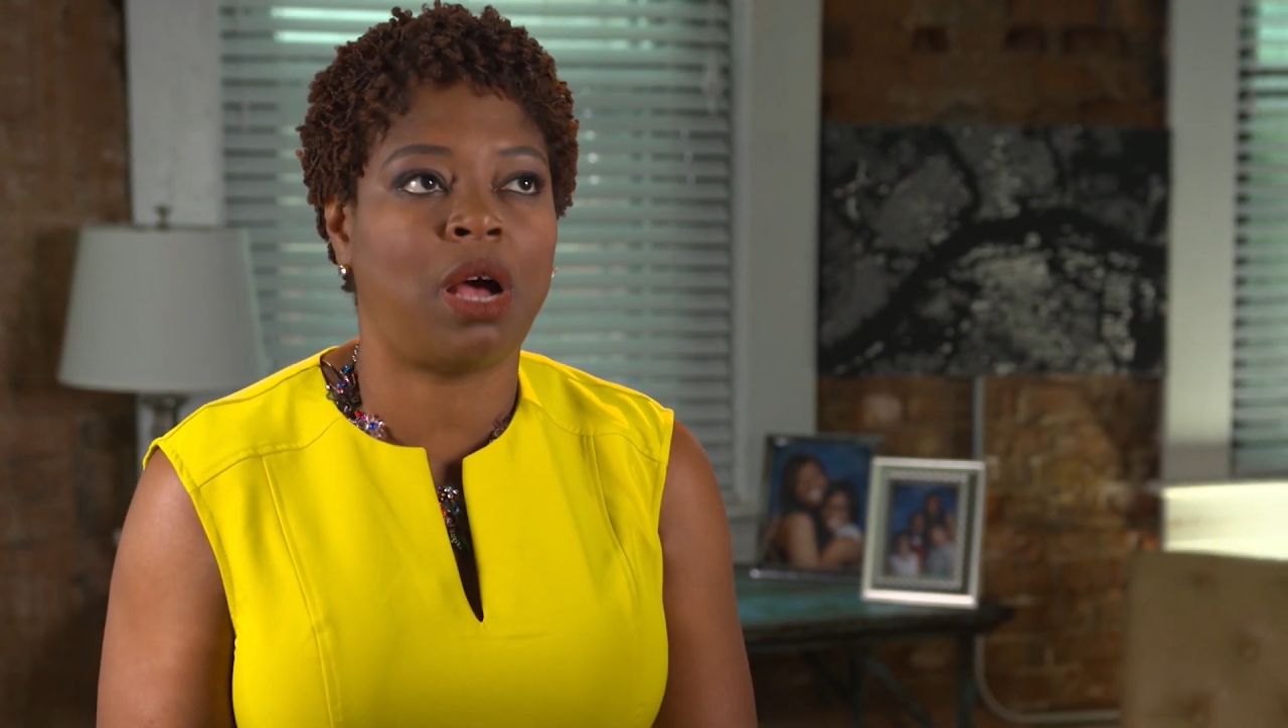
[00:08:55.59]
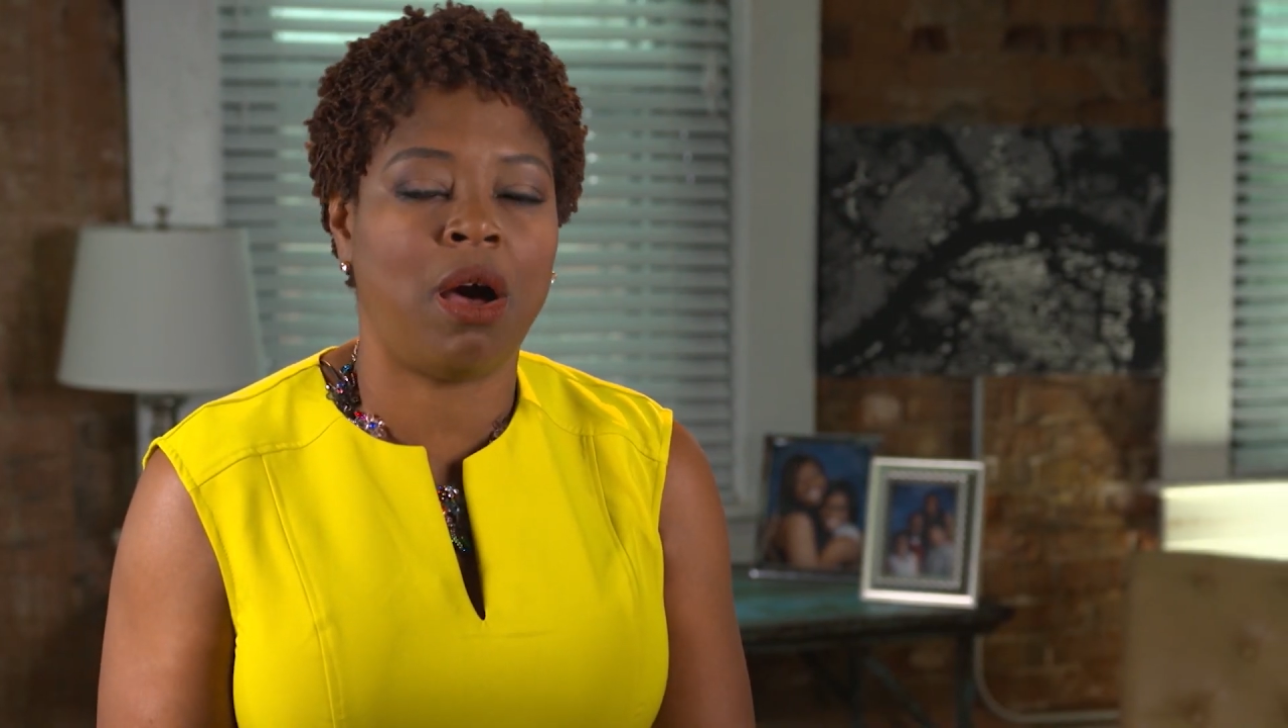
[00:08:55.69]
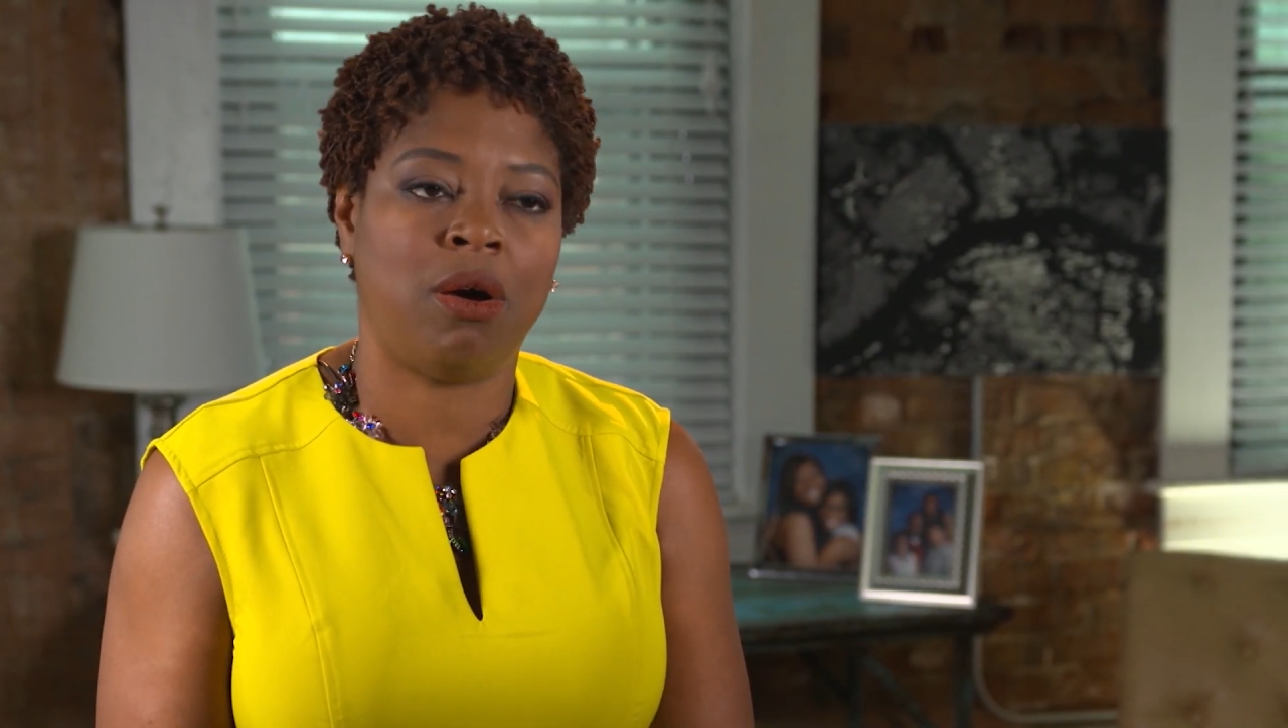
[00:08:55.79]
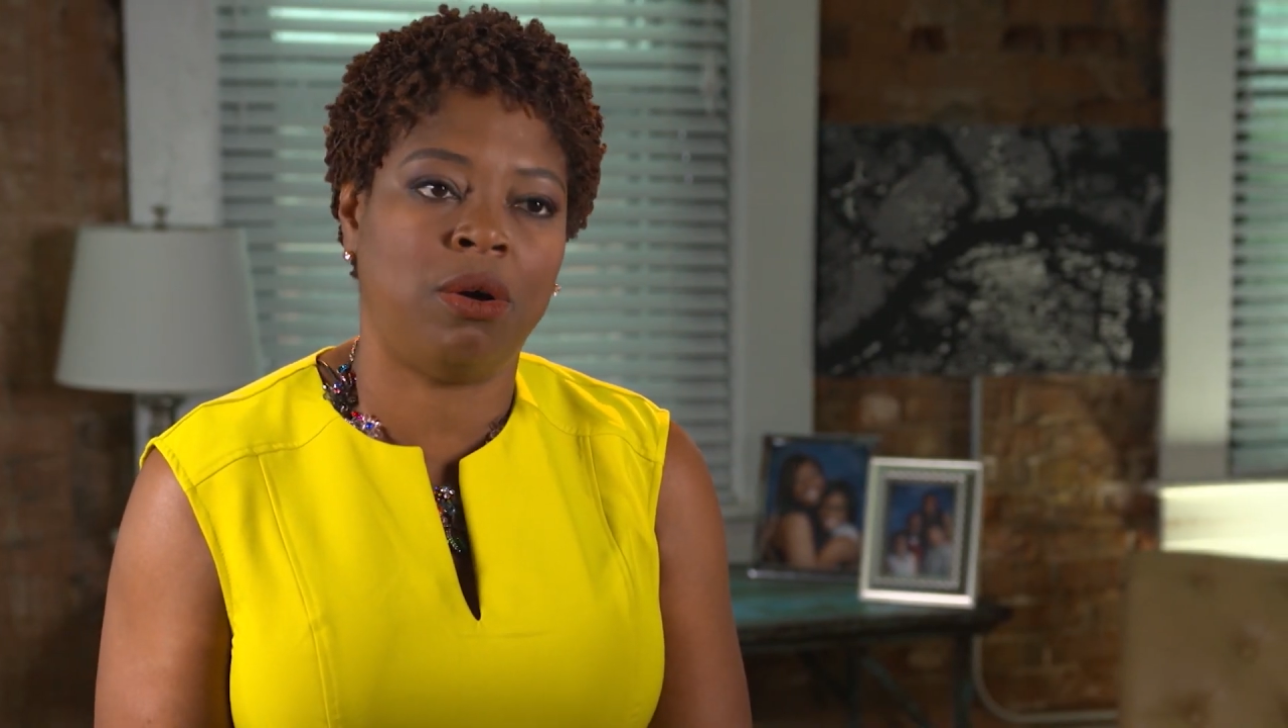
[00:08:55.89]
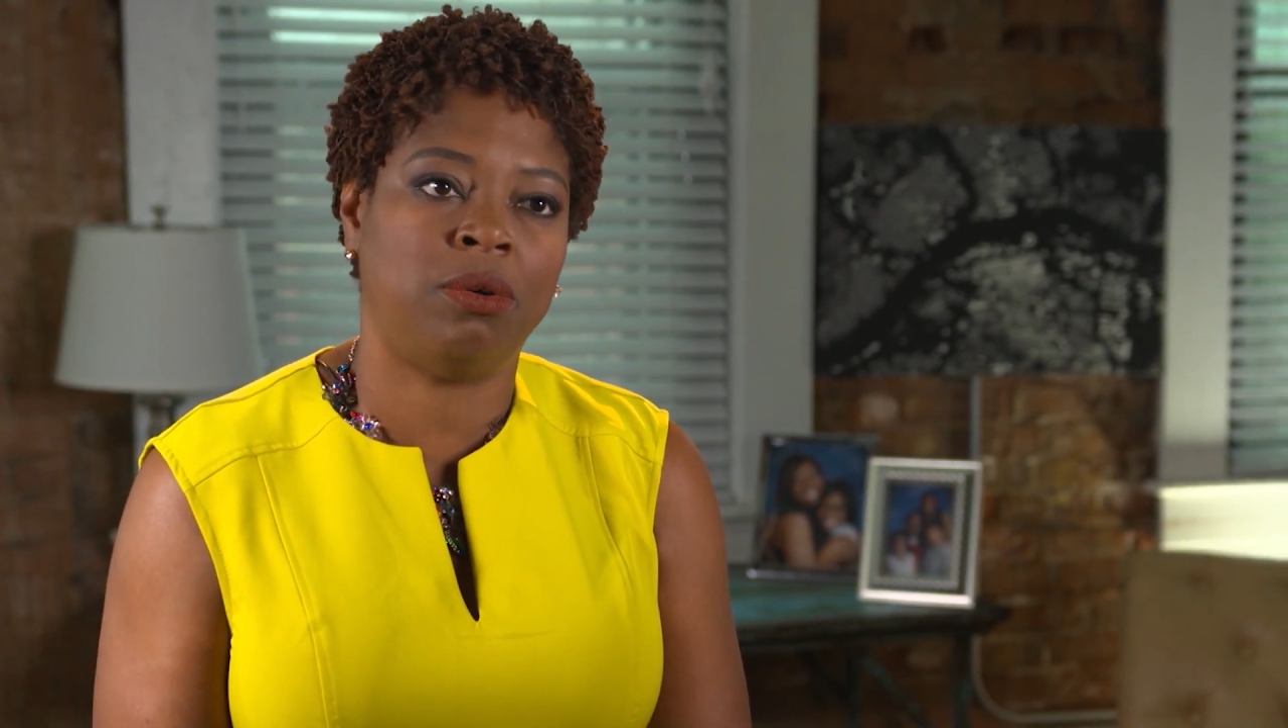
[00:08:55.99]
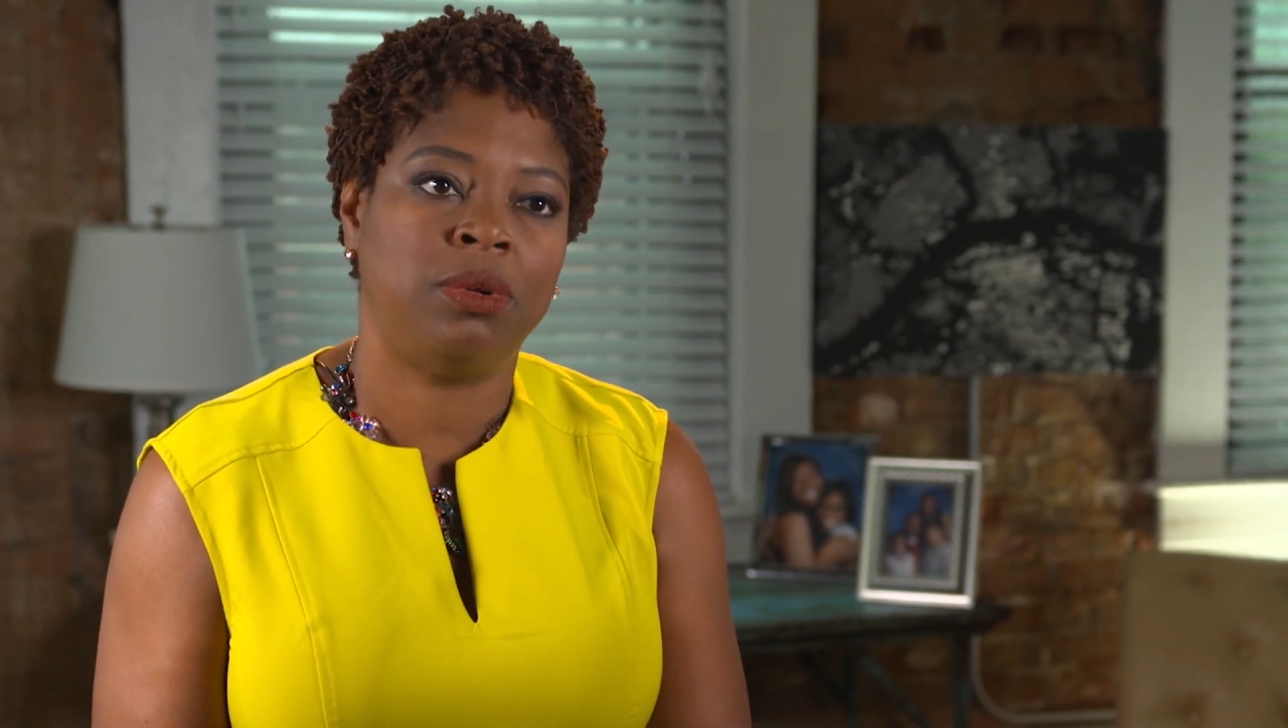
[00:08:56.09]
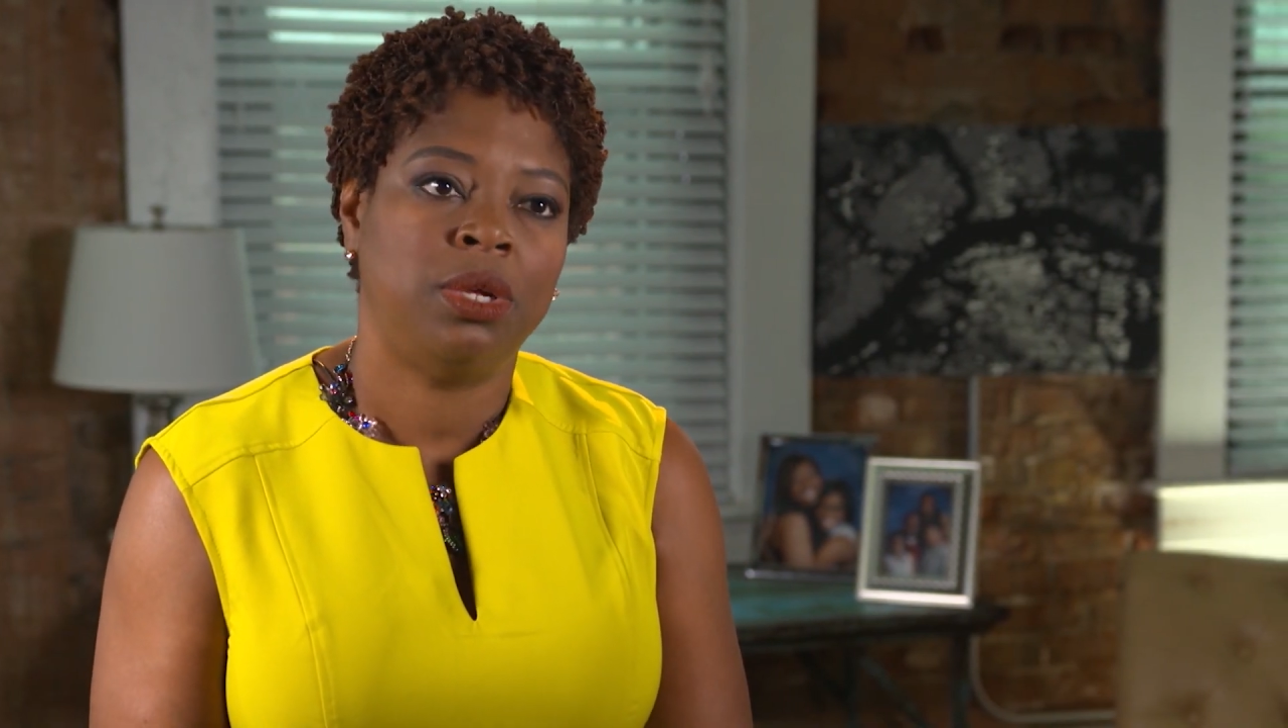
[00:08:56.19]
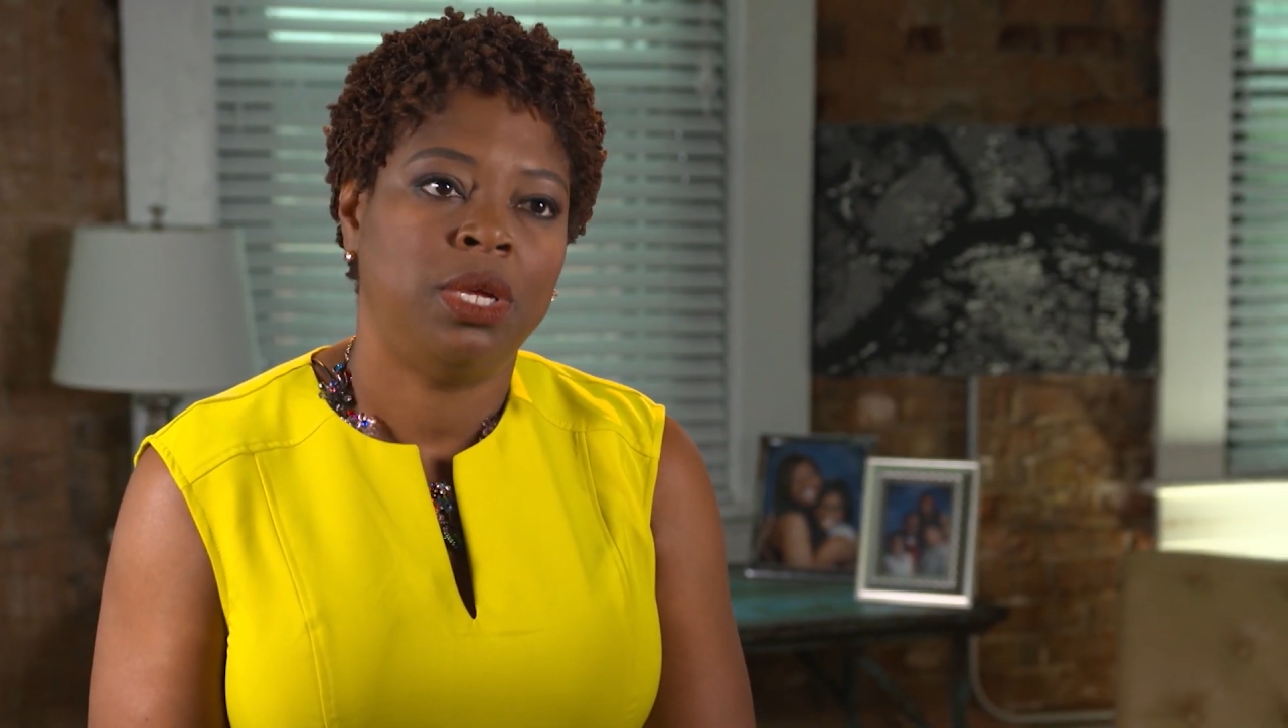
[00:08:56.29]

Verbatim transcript: all